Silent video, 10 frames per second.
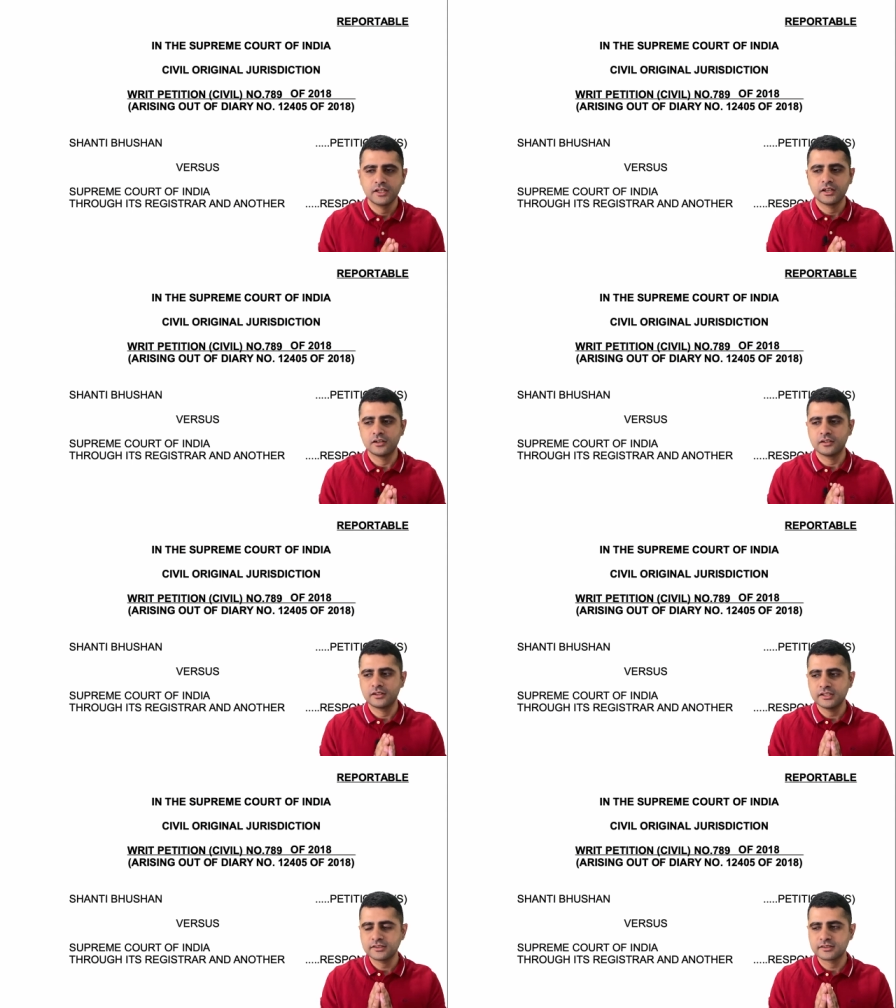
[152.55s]

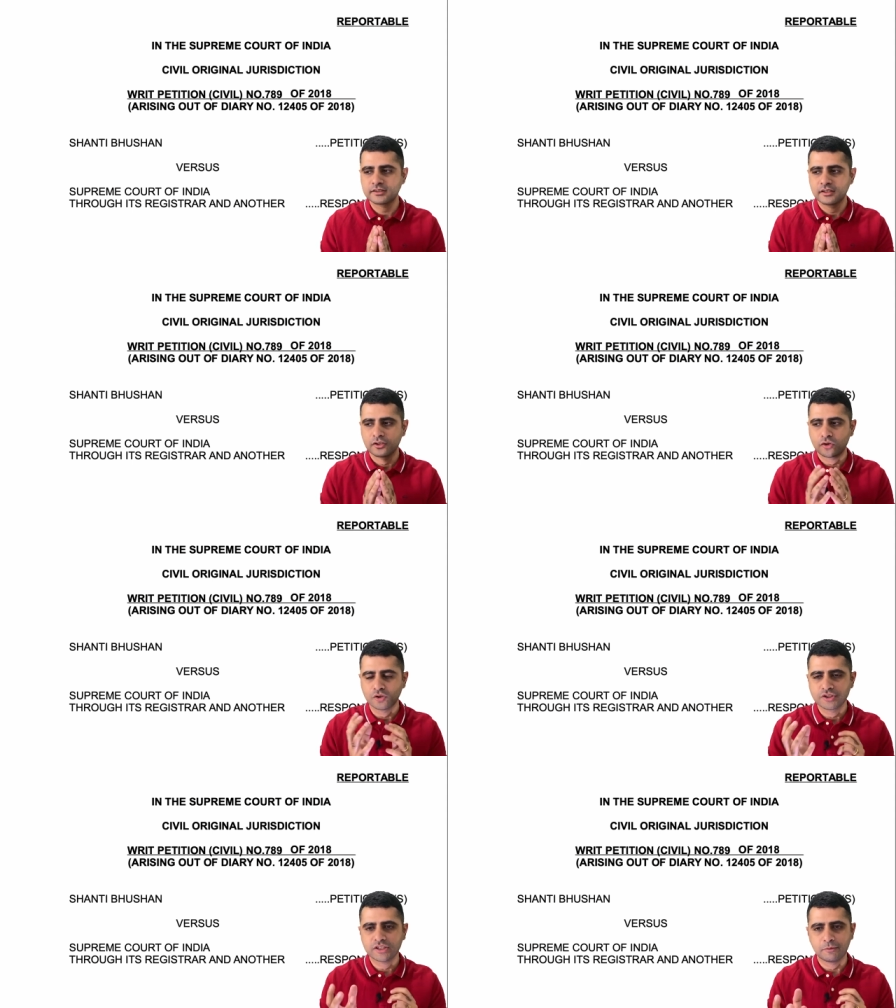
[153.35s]
This
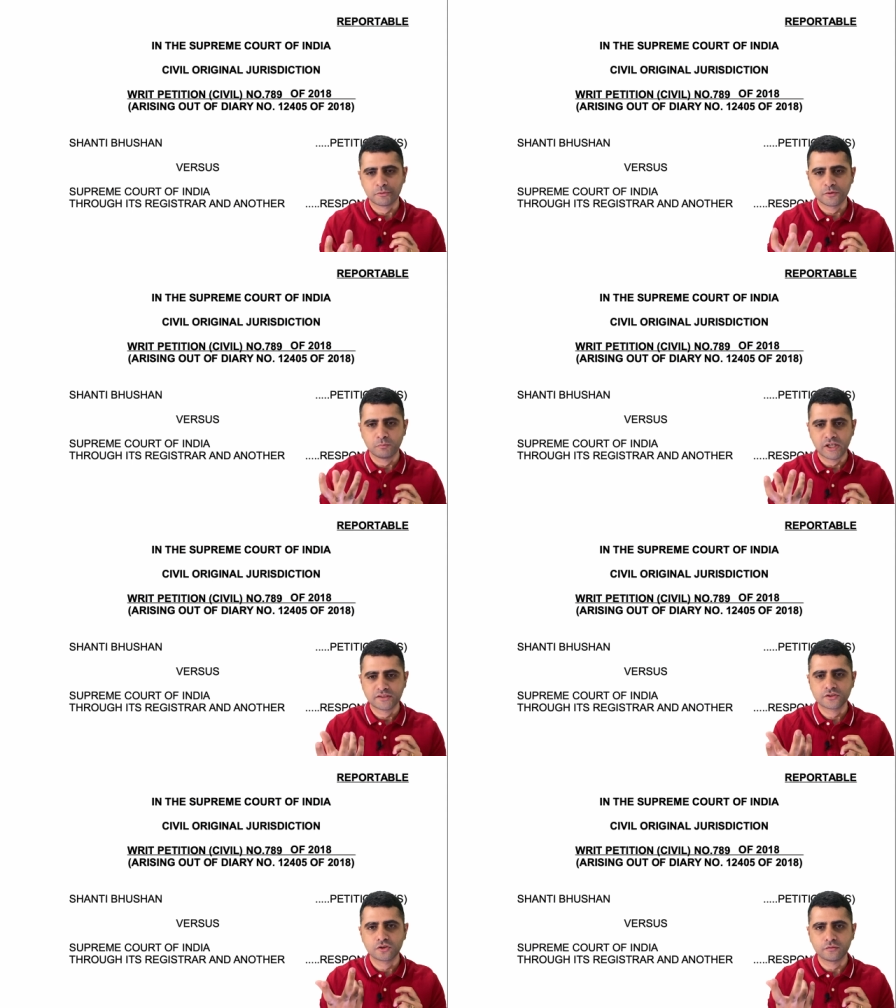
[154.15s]
concept,
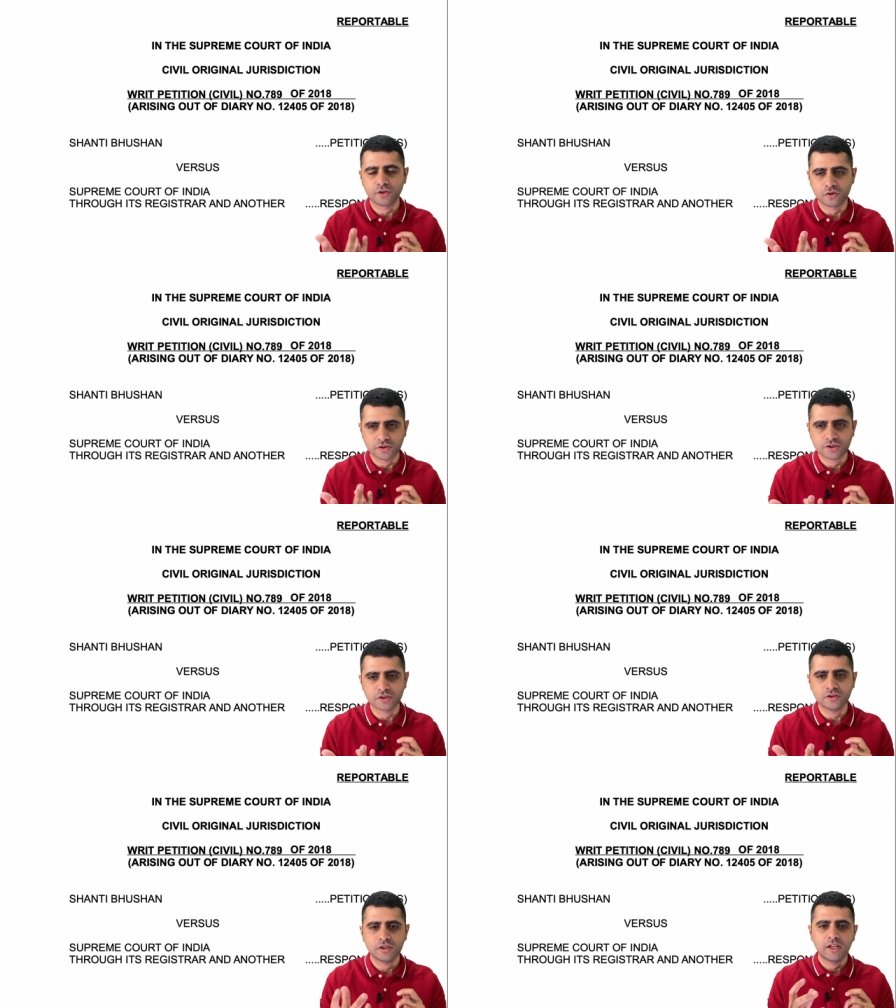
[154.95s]
Master of the Roster,